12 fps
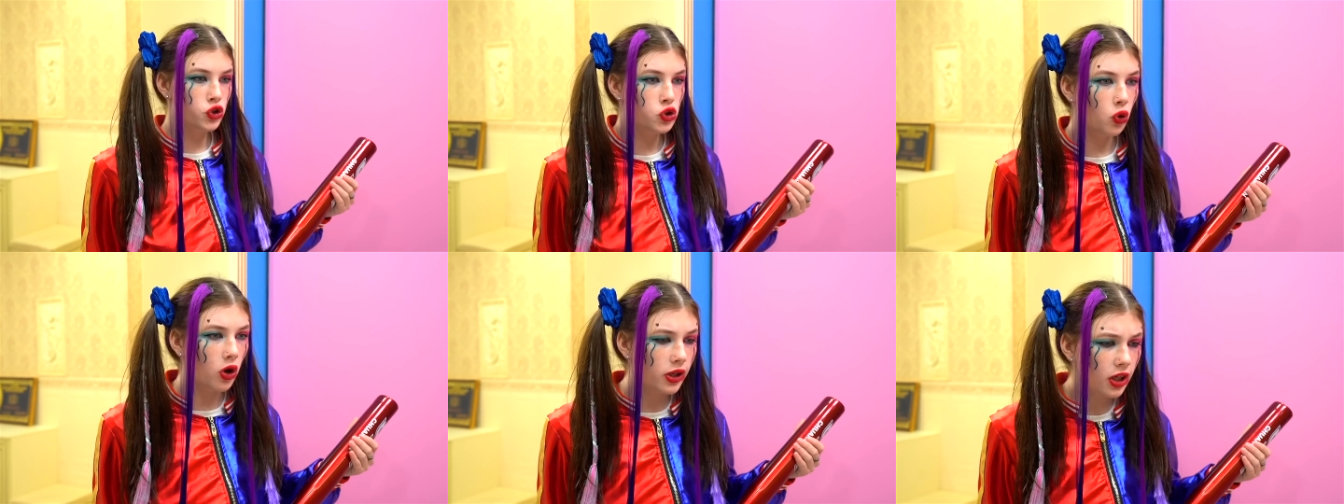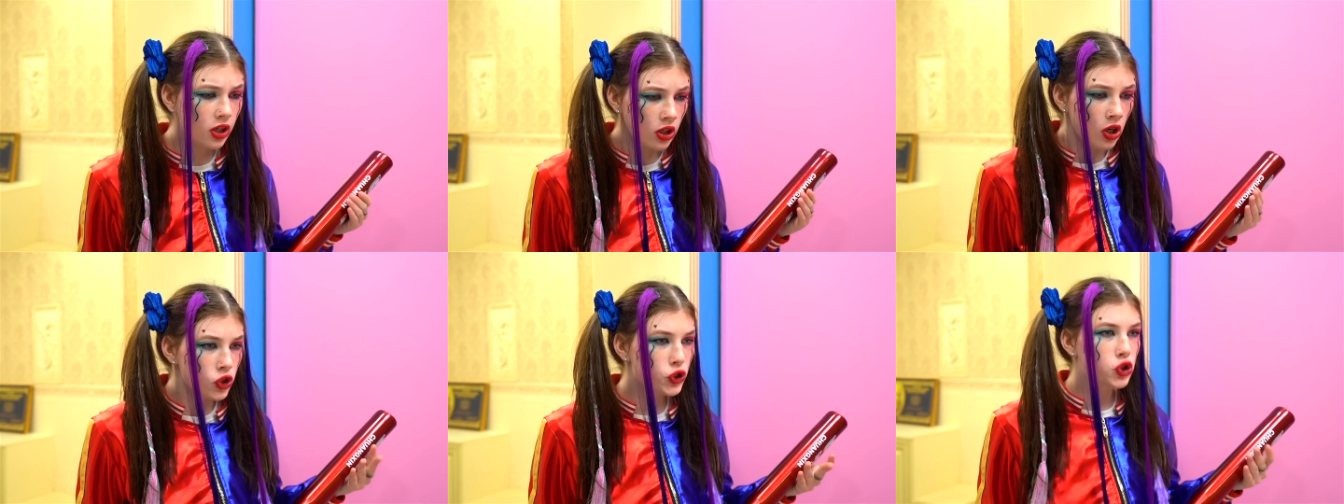Joker,
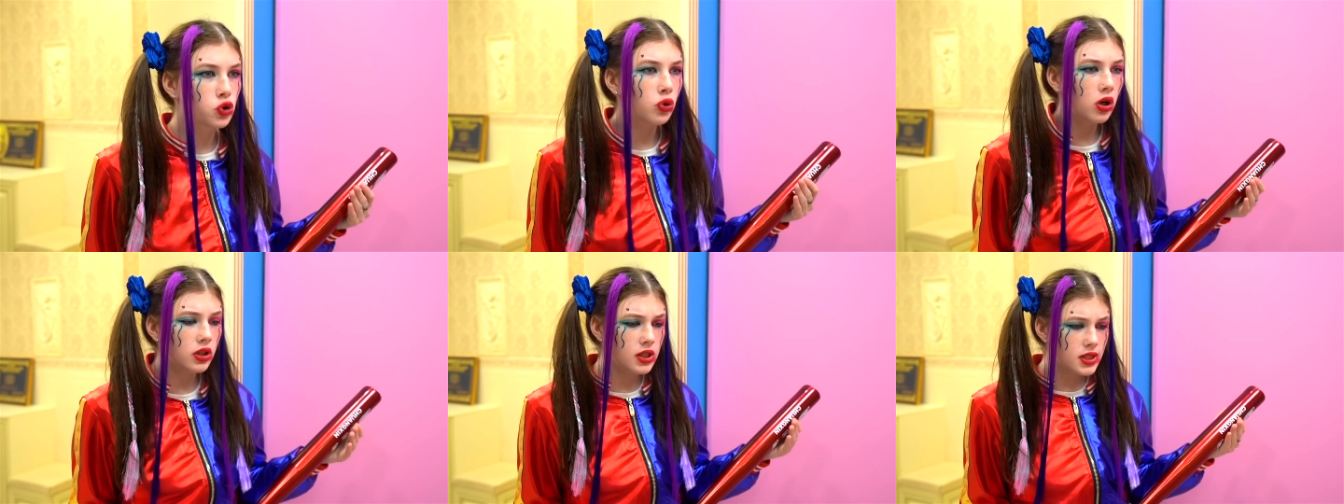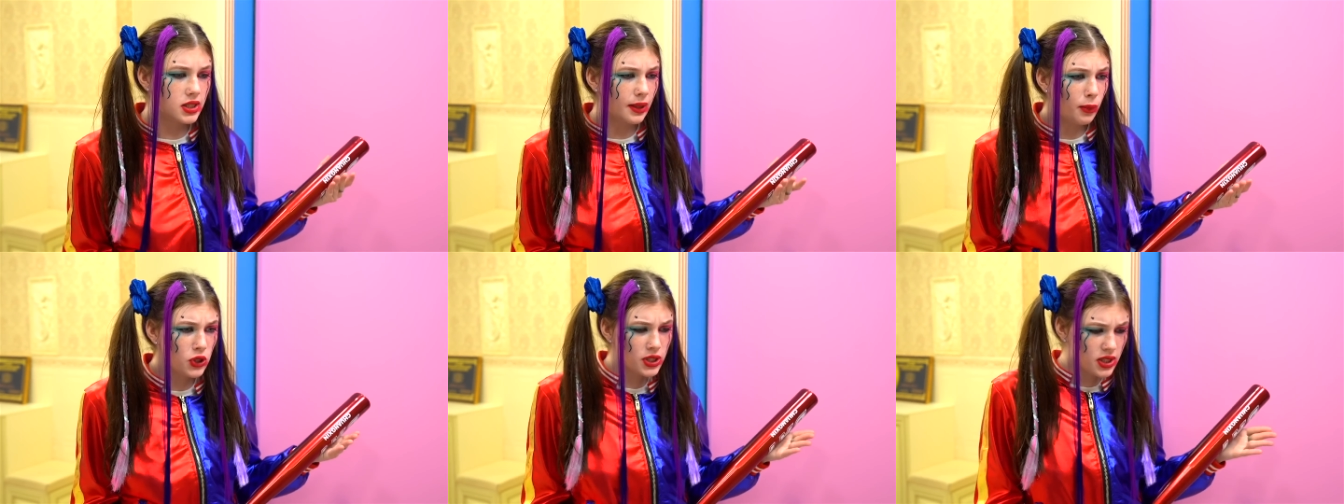what did I
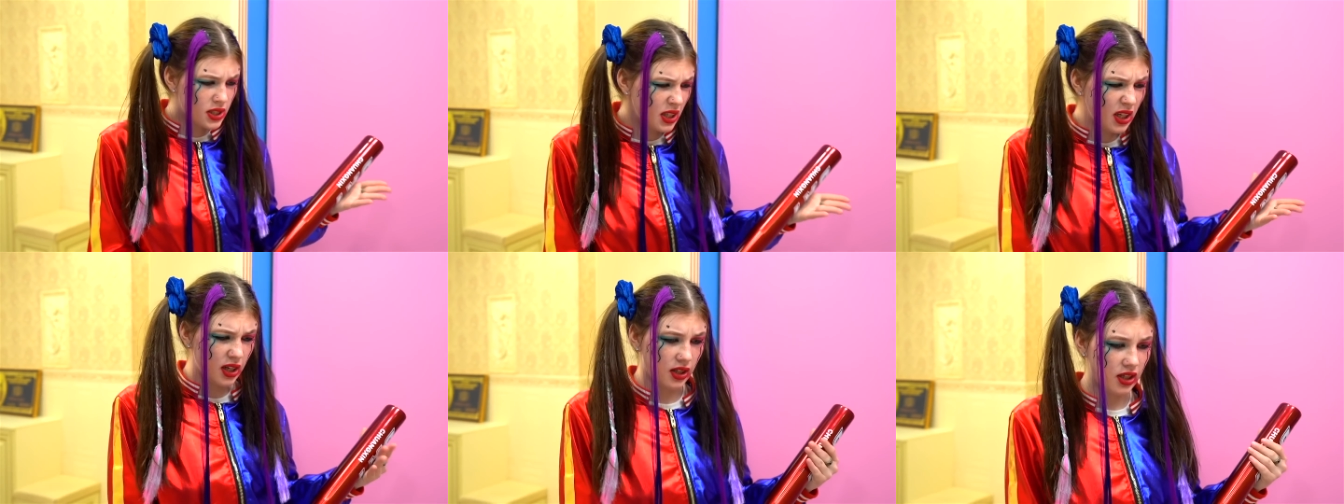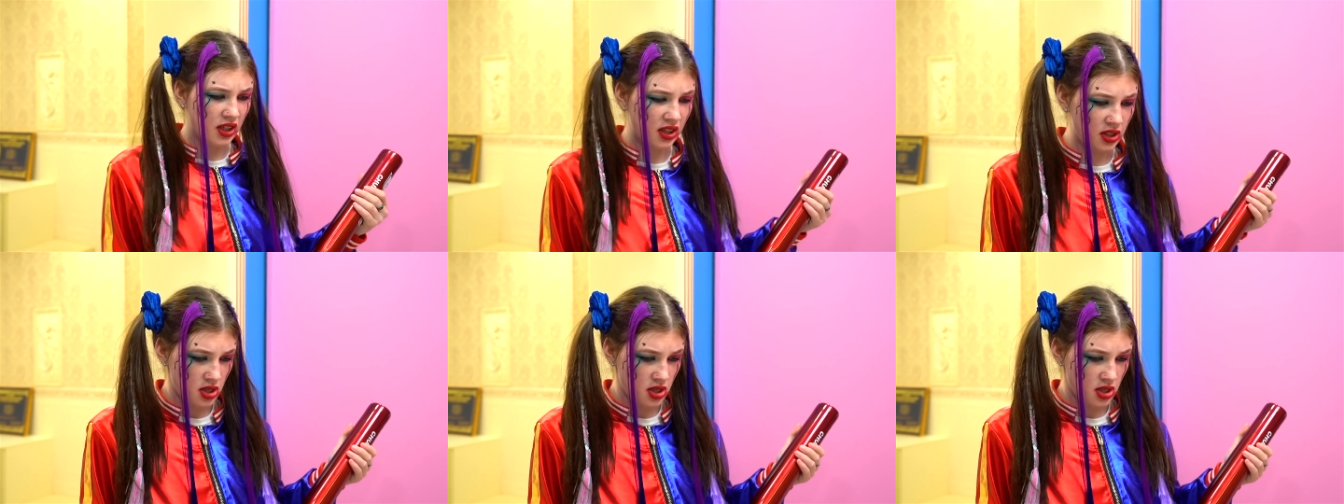do to you?